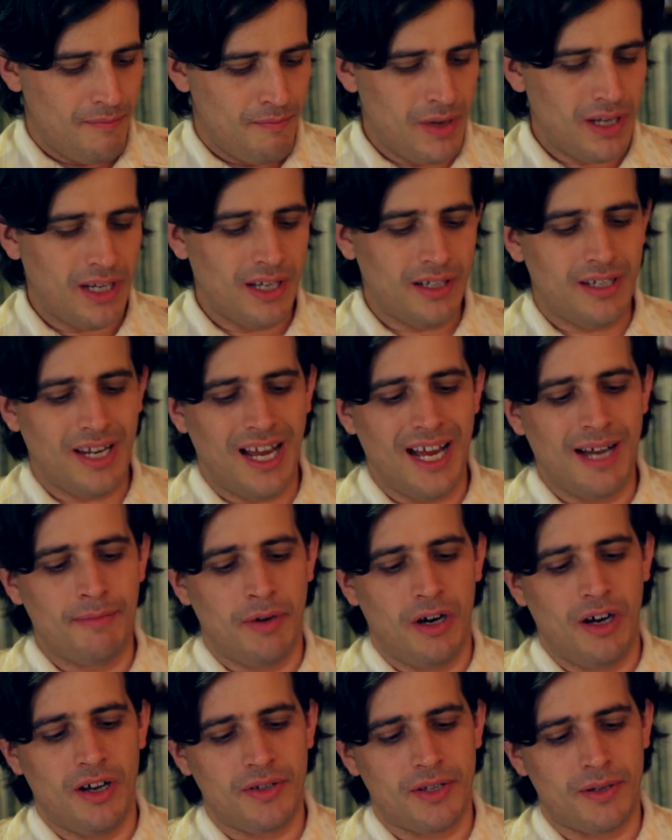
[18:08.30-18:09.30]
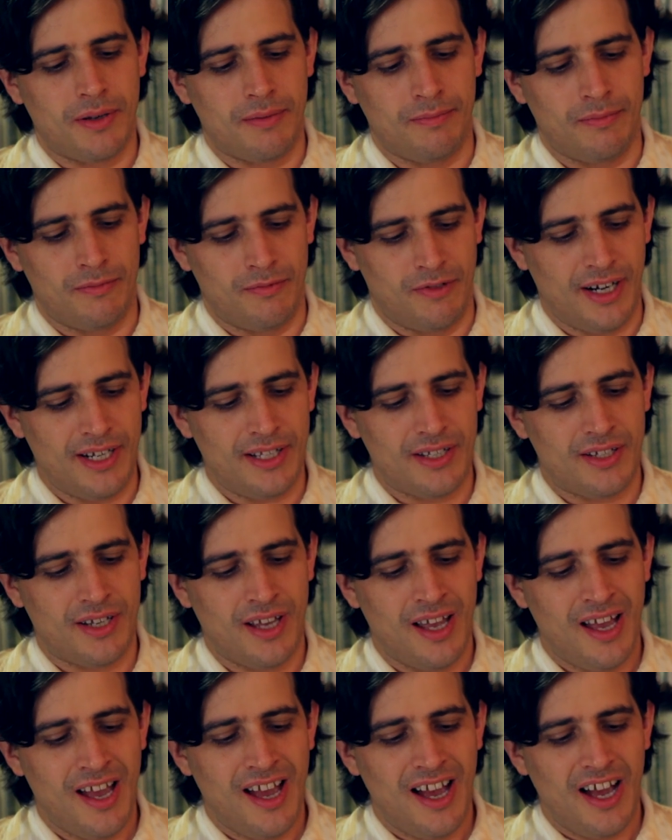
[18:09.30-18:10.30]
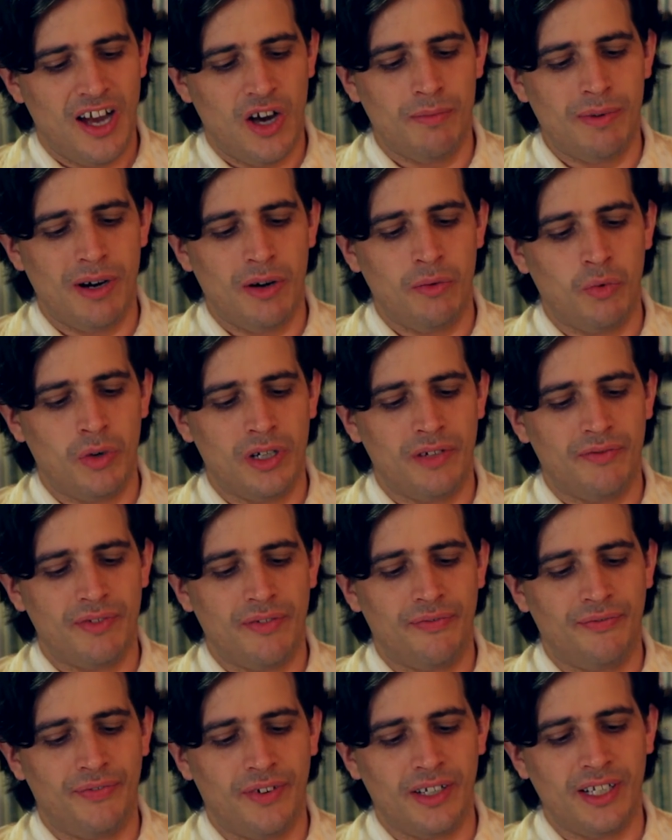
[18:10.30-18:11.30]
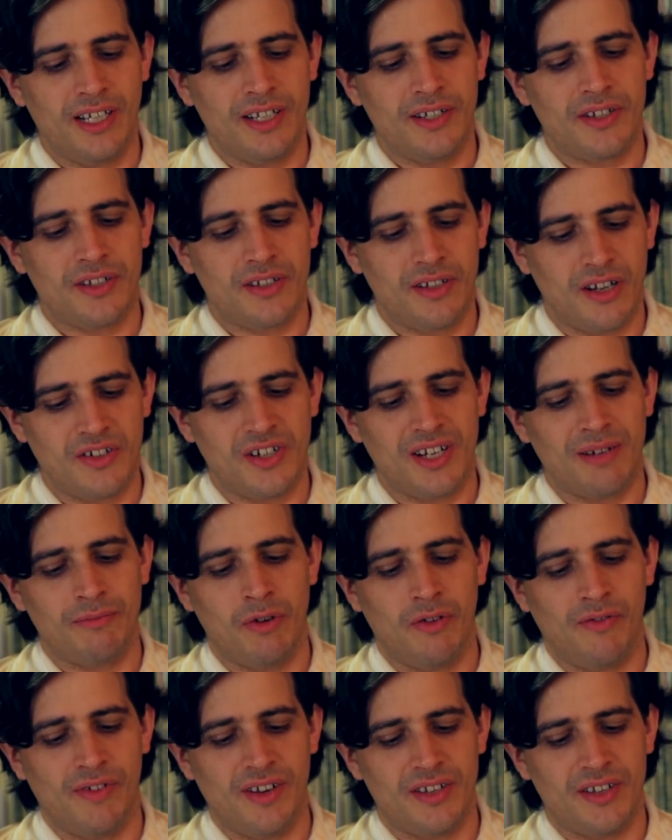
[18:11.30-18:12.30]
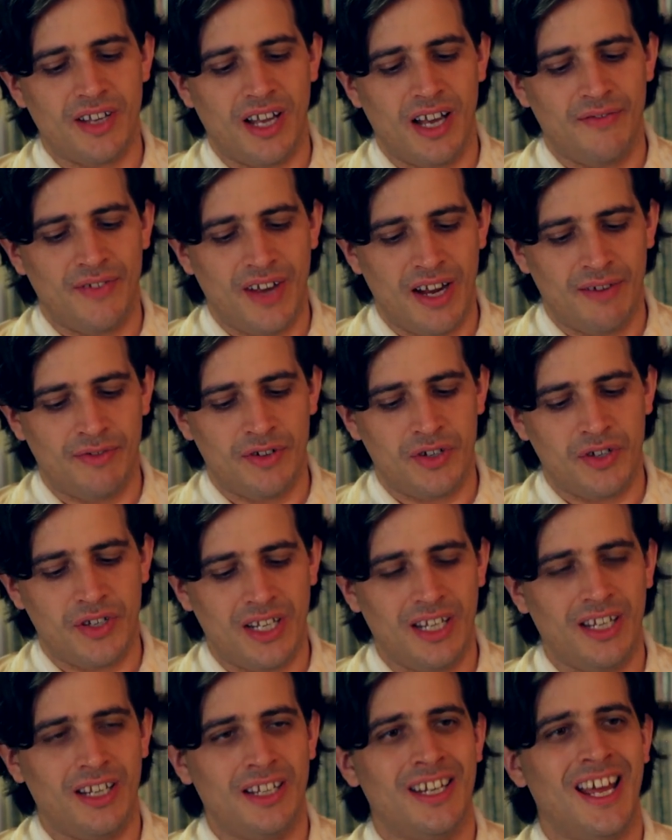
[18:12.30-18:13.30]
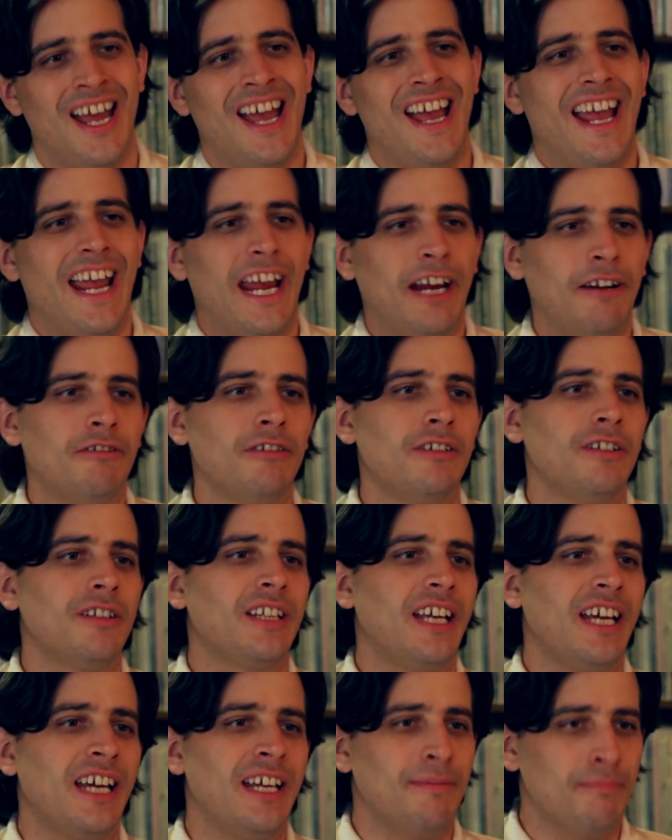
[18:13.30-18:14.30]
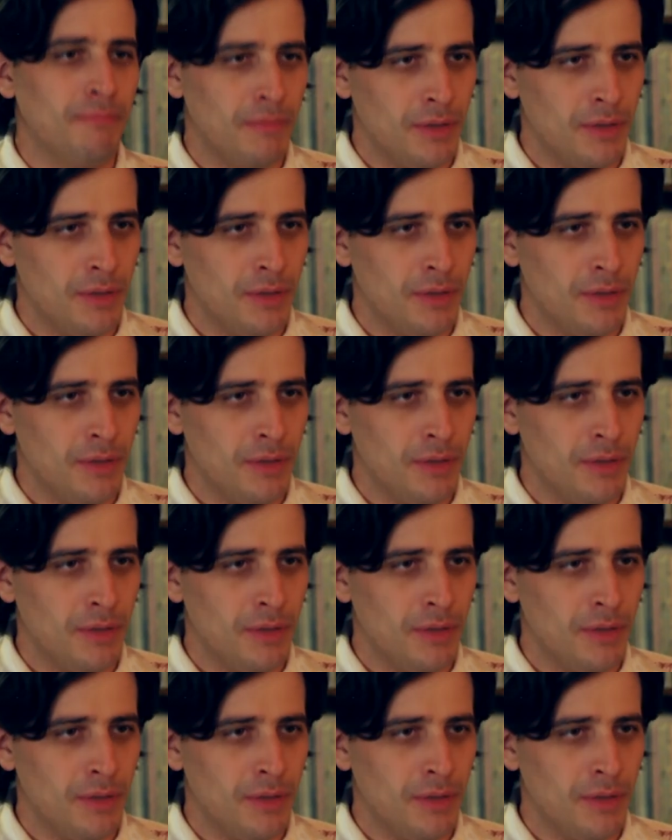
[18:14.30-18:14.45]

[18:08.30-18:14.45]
Mega Tom Awesome writes, "How about one of the funniest, touching movies I've ever seen, Harold and